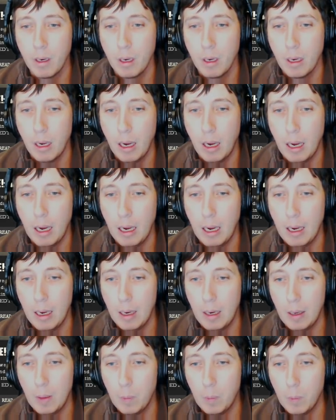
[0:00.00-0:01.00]

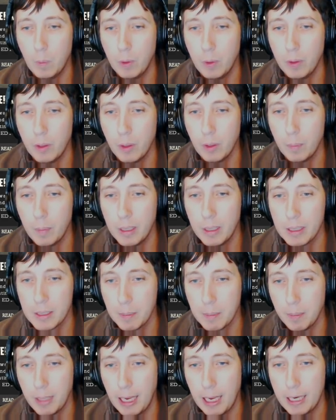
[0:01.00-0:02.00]
Will there be
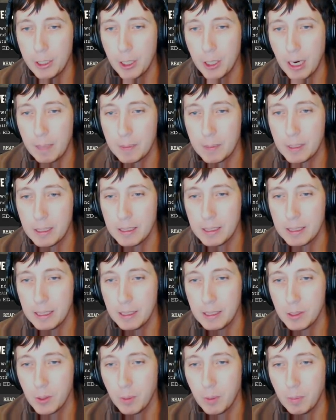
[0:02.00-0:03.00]
supply drops in
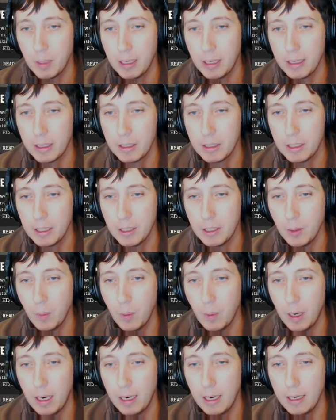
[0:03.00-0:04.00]
Sandstorm like
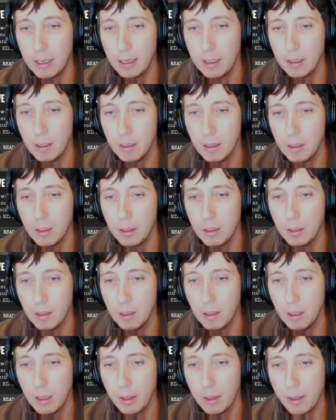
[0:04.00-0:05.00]
DOI?
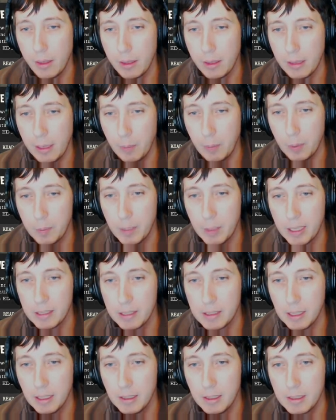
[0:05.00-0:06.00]
I think that would make
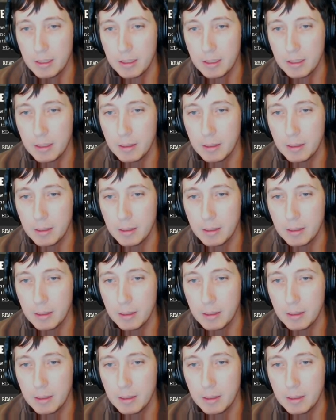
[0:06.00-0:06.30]
sense.